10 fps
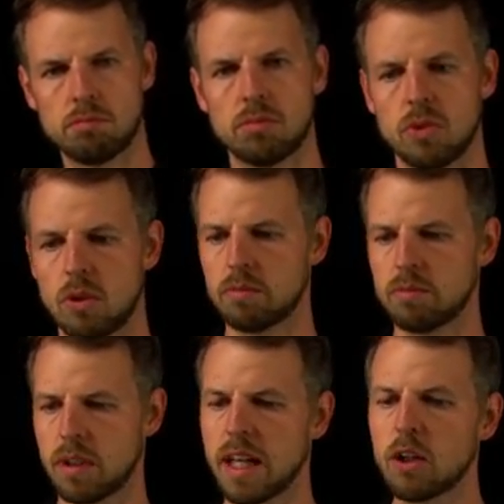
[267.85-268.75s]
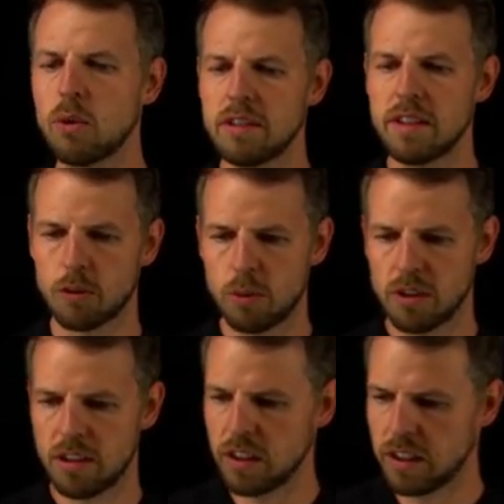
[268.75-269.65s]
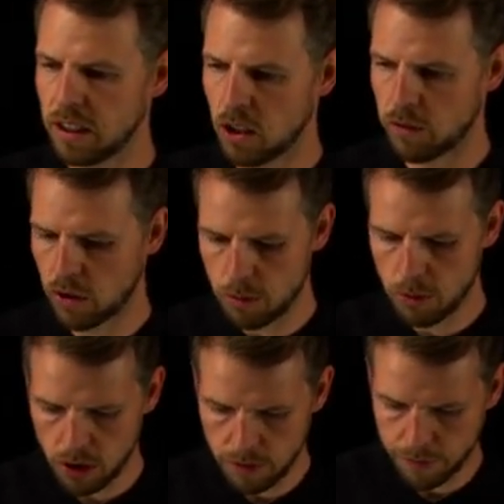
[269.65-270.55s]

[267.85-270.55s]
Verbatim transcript: you know, increase the expressivity of our model.